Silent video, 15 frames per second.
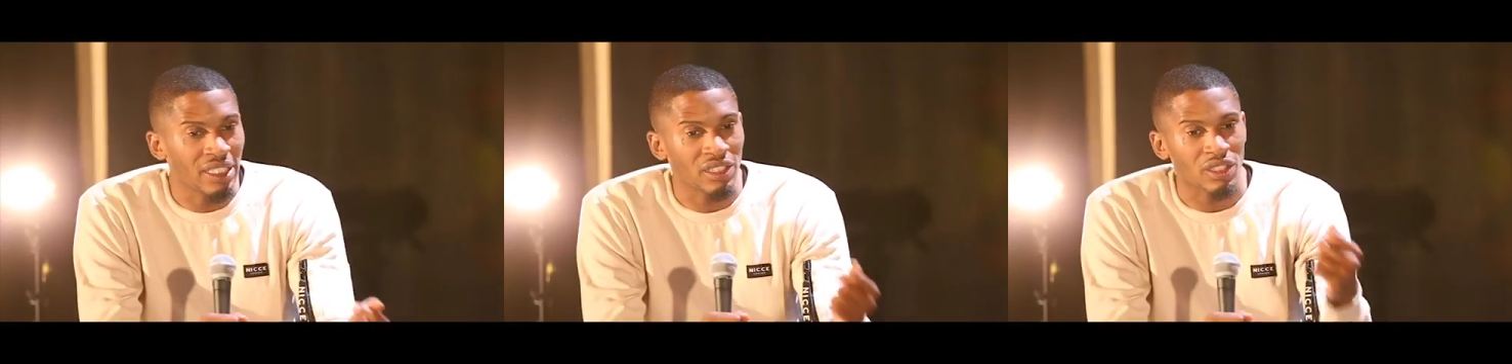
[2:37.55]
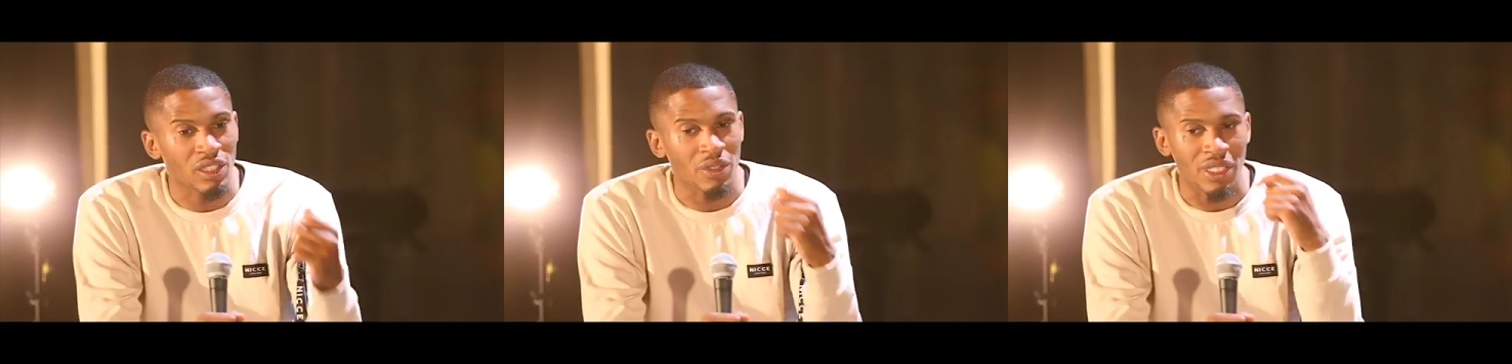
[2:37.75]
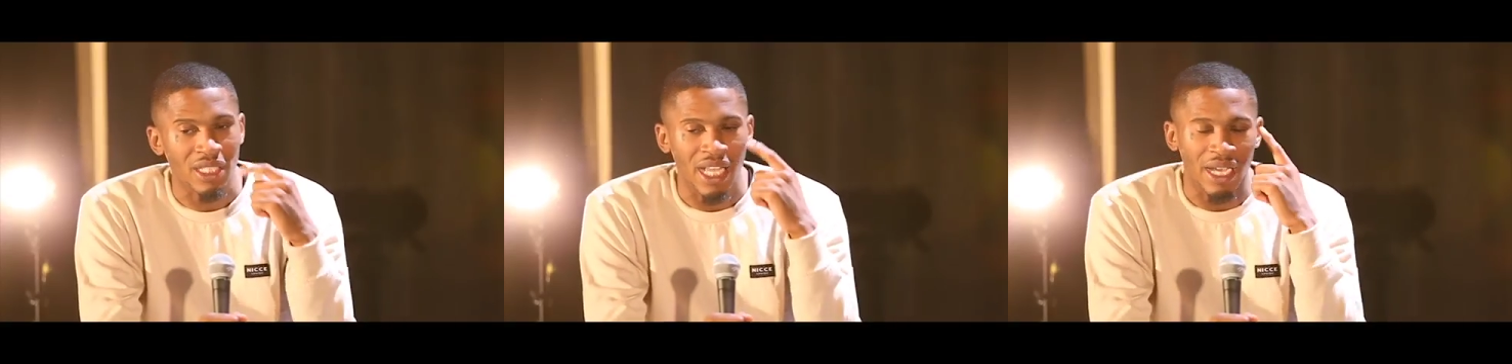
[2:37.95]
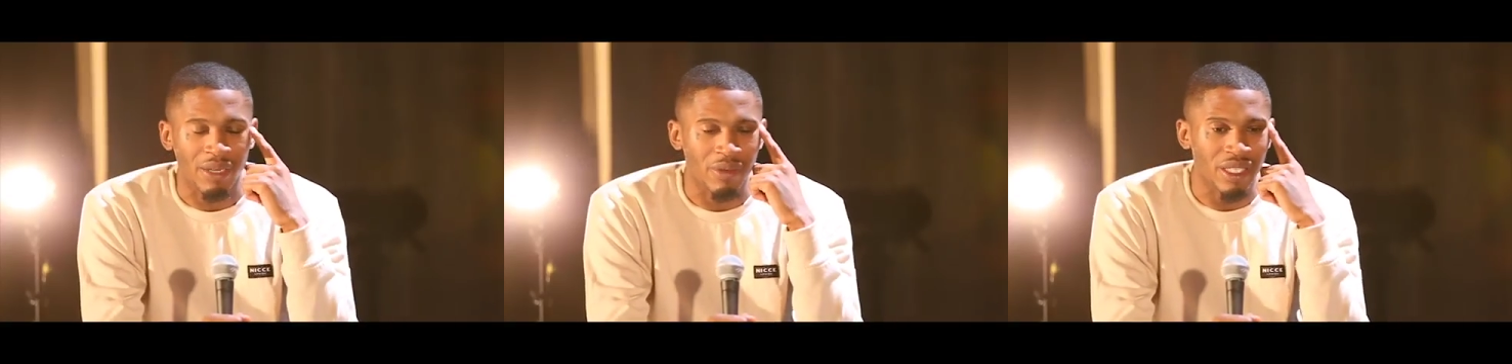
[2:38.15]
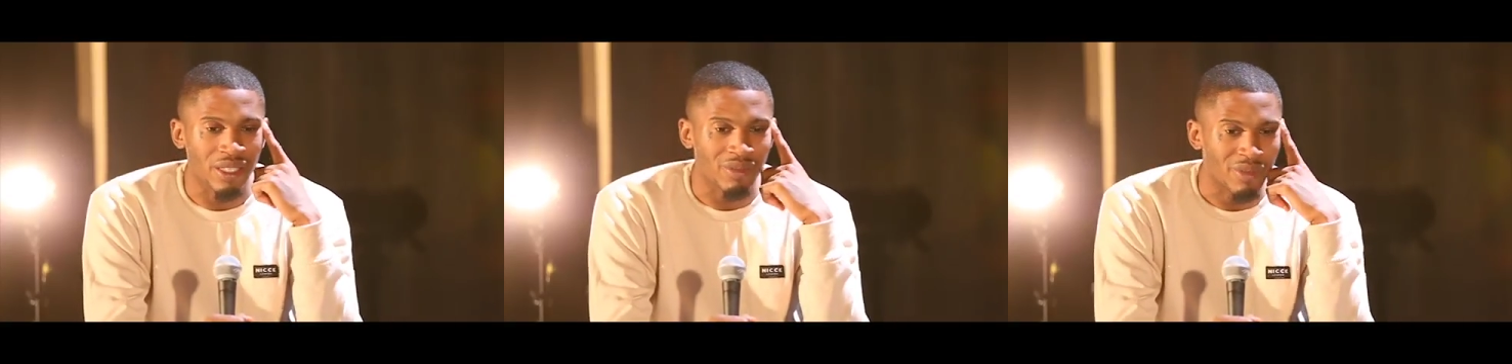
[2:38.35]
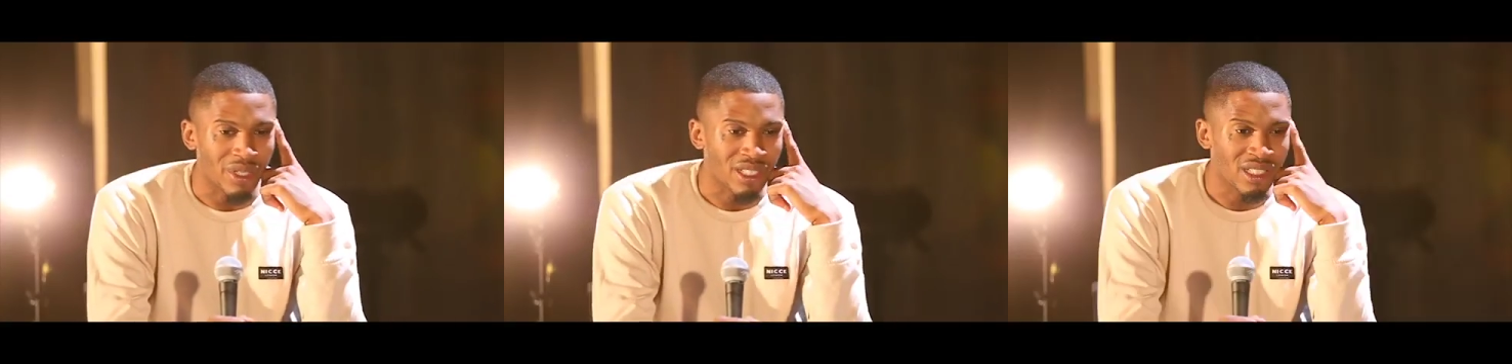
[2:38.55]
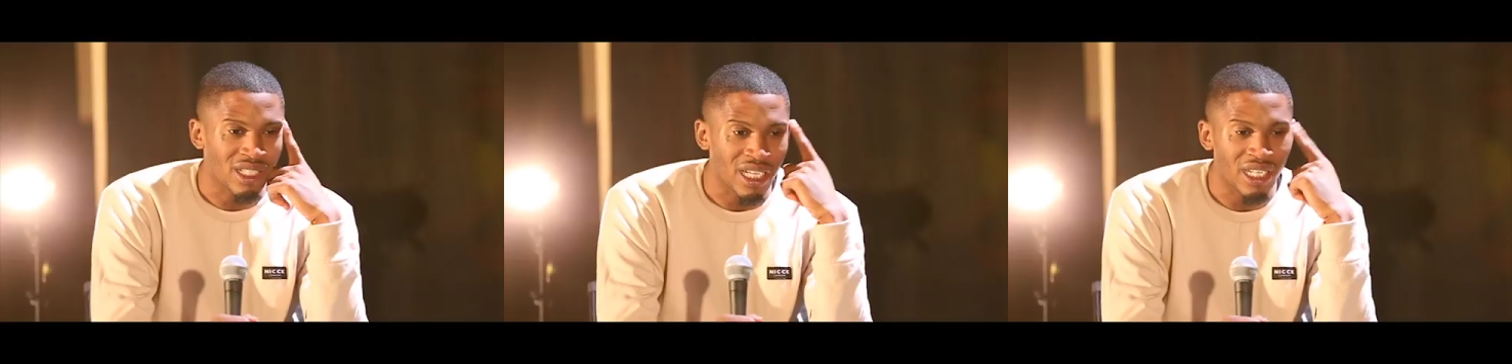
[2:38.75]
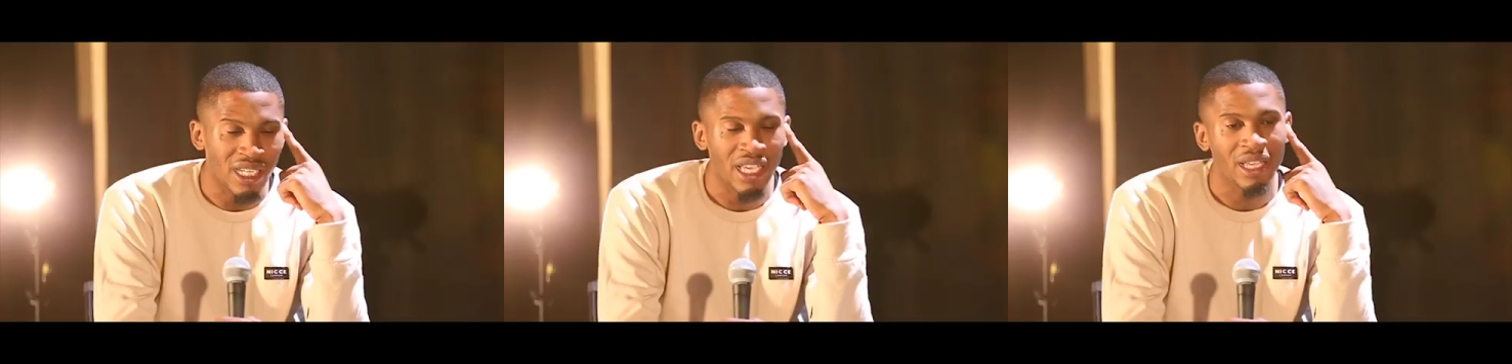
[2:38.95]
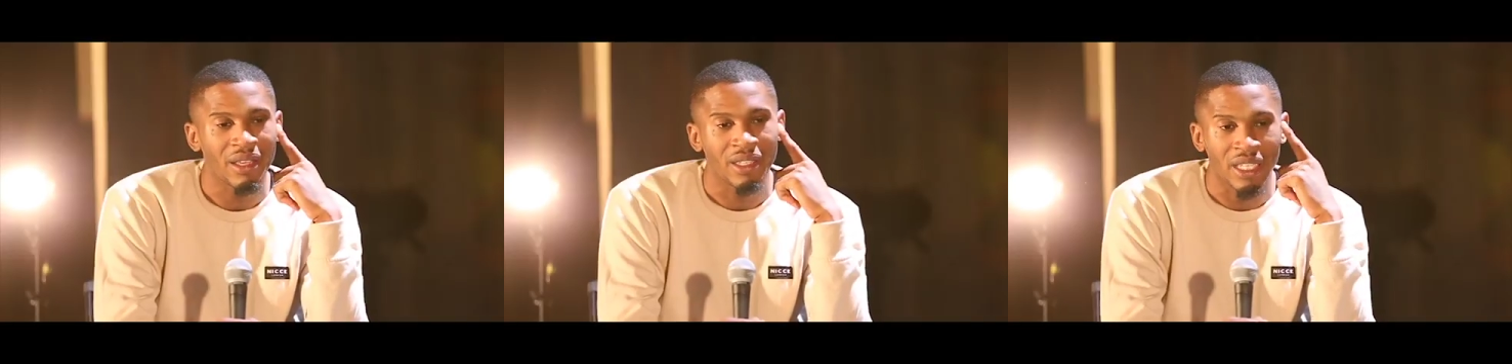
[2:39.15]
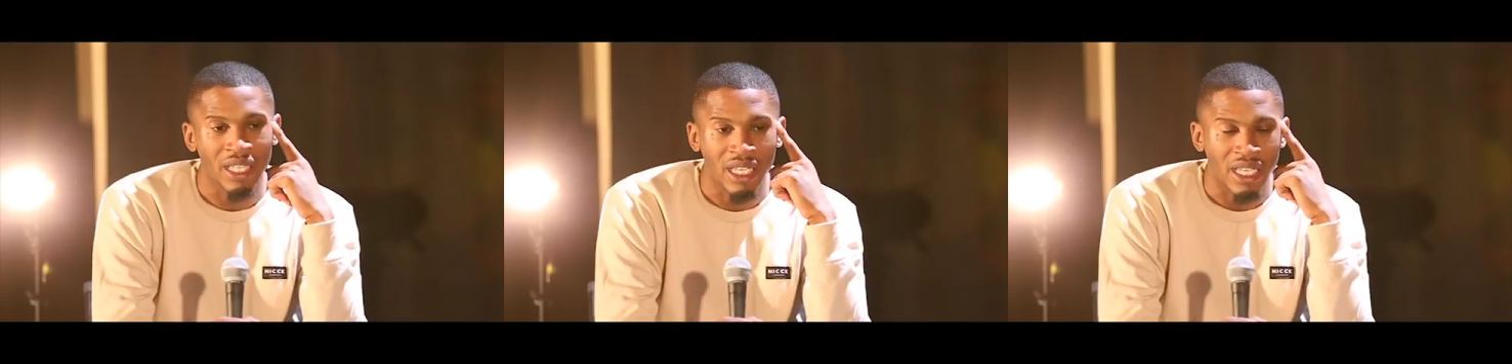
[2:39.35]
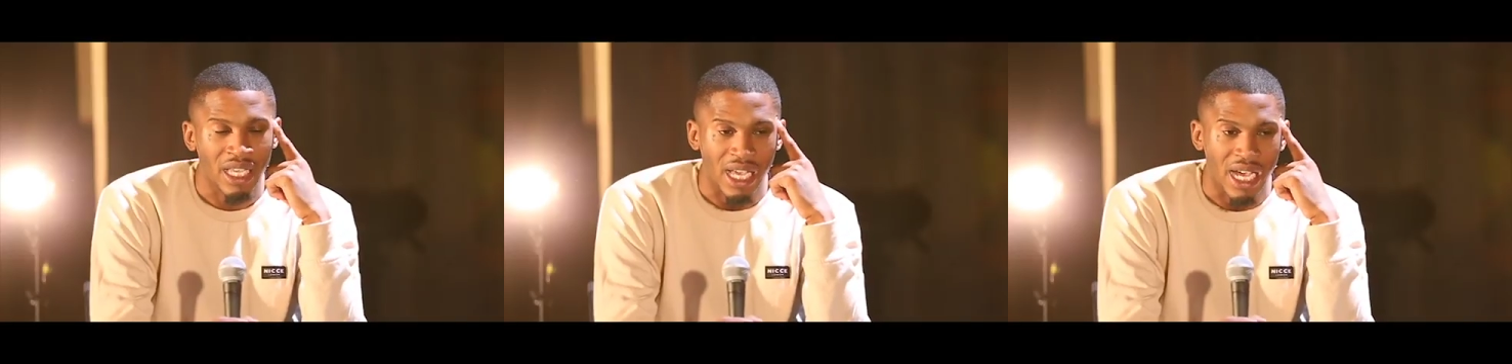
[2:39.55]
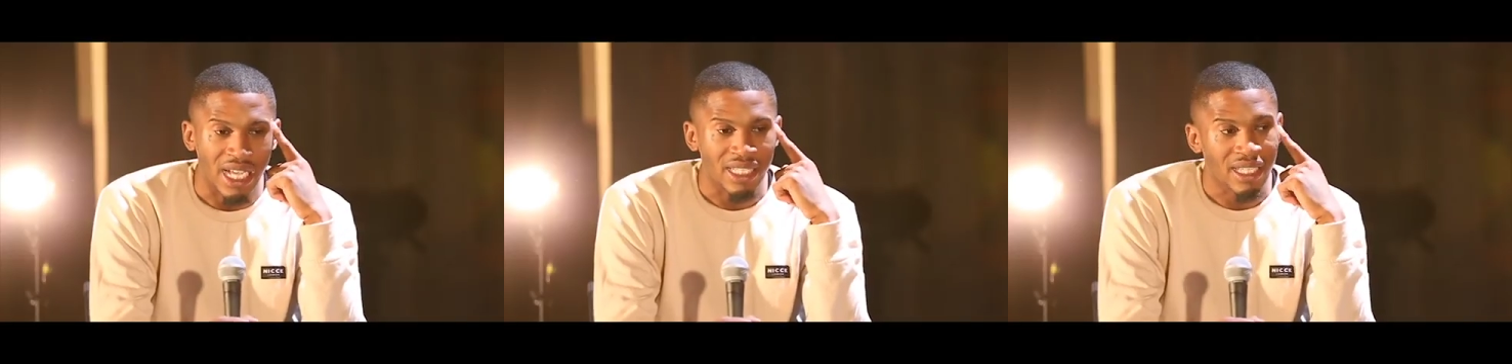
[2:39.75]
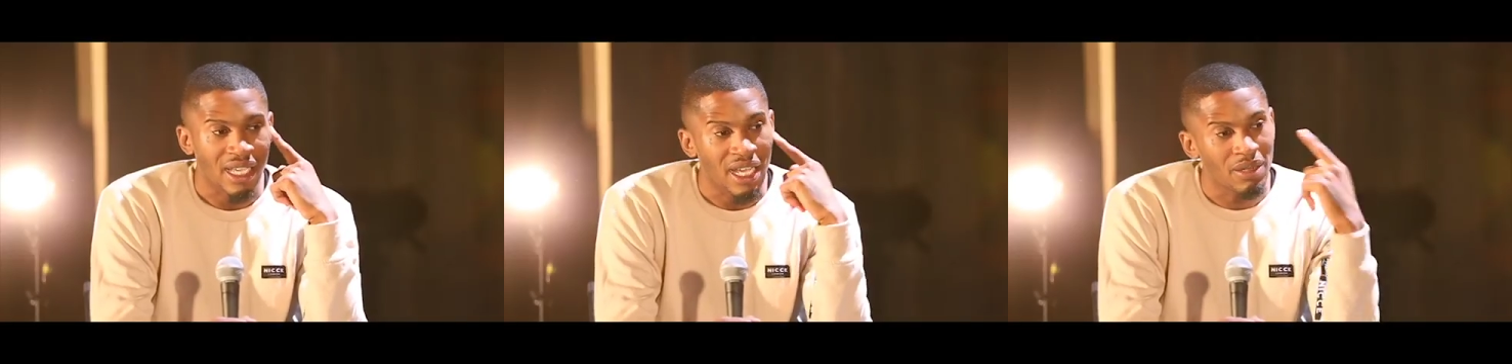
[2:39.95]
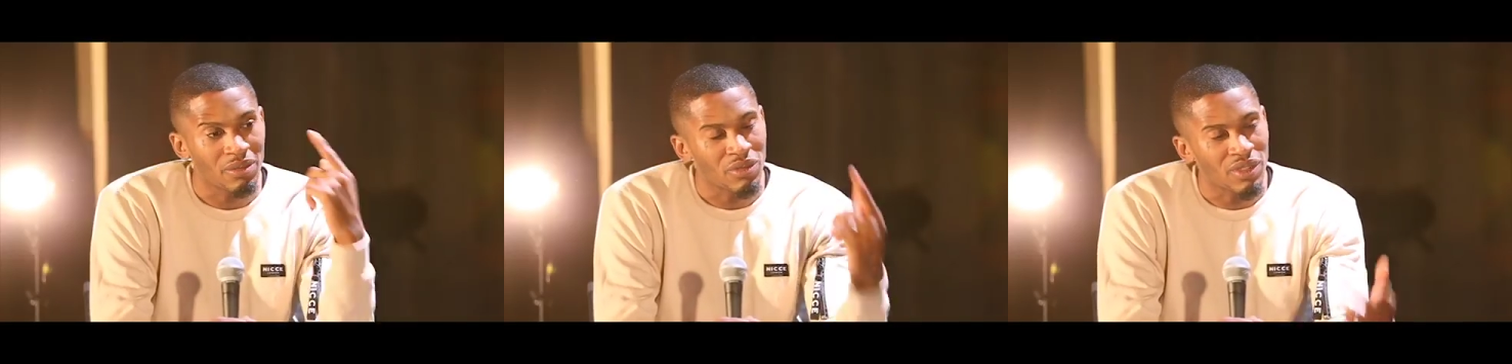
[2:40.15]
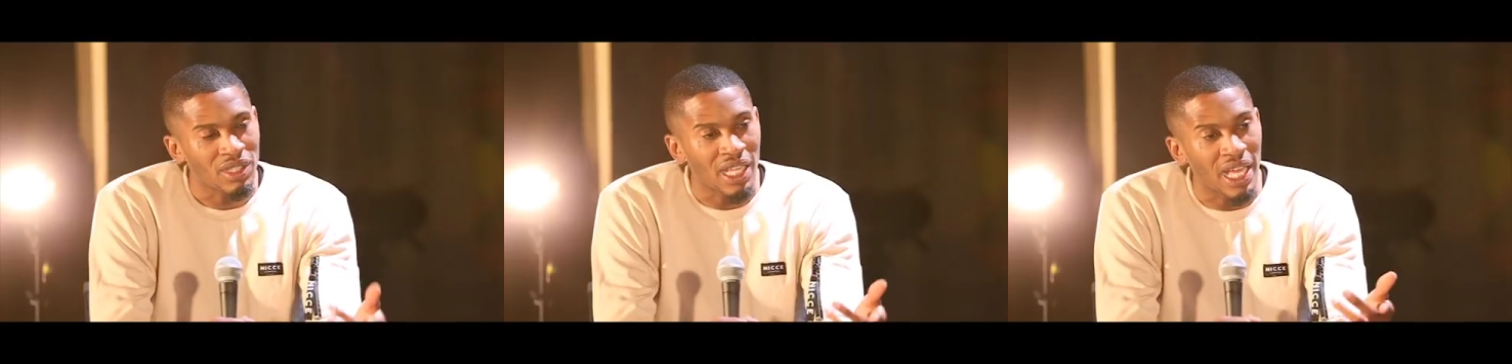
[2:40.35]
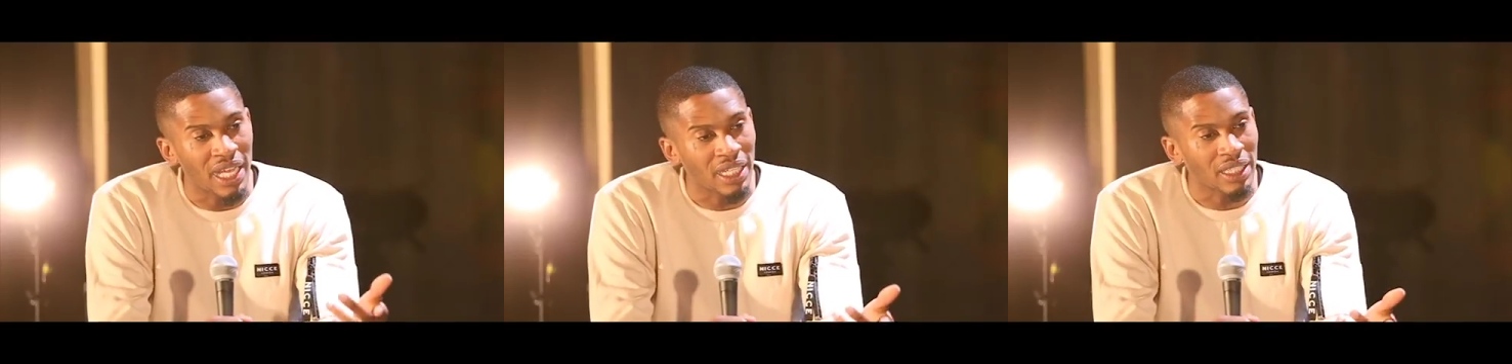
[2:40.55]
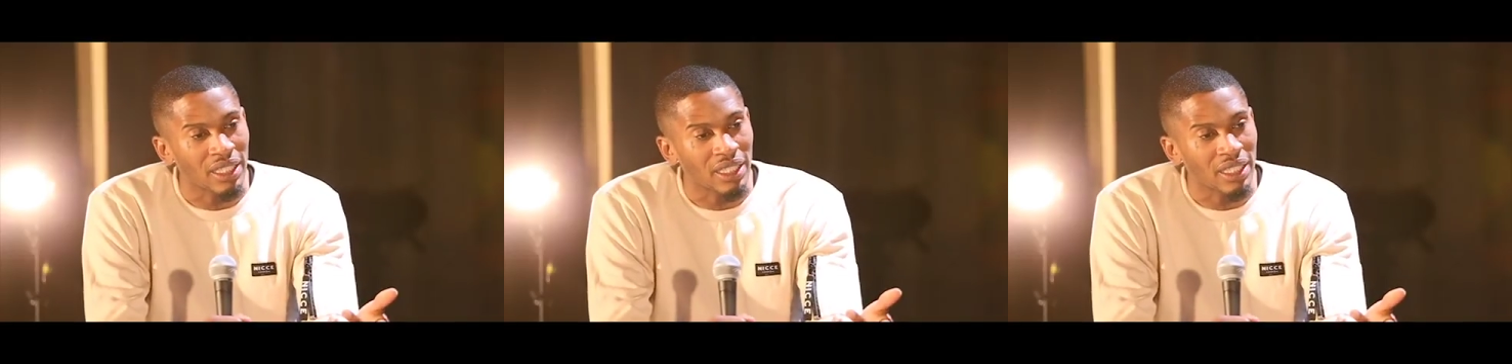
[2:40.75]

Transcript: So it's like we're sitting here at times like